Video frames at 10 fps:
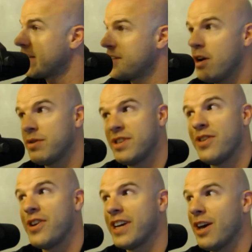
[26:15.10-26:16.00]
I think so.
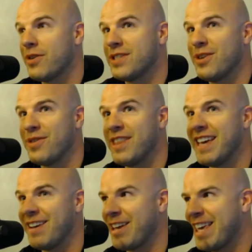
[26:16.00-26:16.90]
So there you go. So
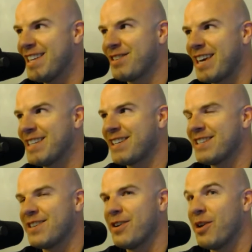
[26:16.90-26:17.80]
he's
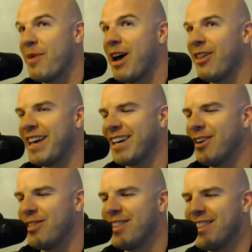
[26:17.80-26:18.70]
concerned about
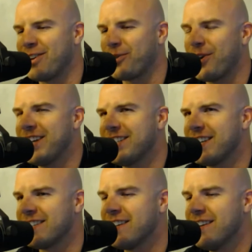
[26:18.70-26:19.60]
they're
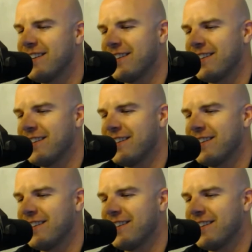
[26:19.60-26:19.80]
Gracies.